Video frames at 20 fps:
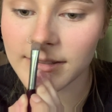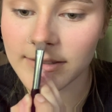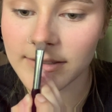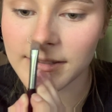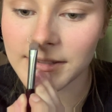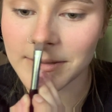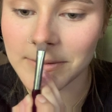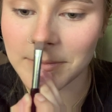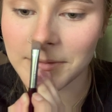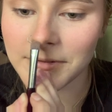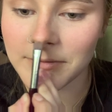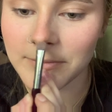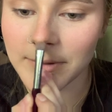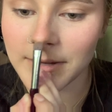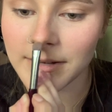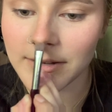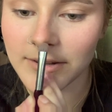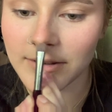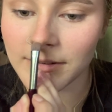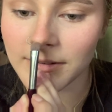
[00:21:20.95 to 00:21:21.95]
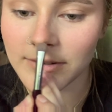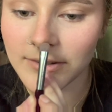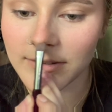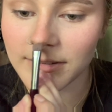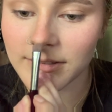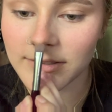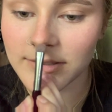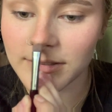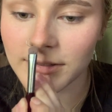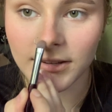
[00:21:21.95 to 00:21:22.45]
tip of my
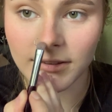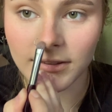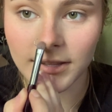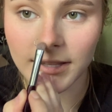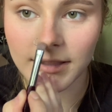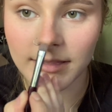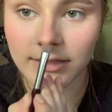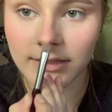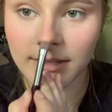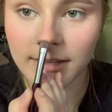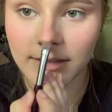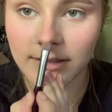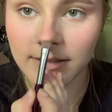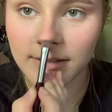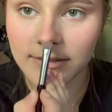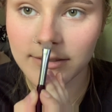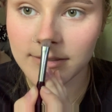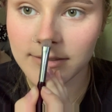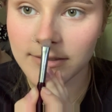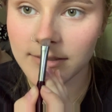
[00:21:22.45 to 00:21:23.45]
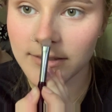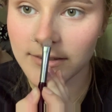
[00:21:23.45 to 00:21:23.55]
nose, go like this,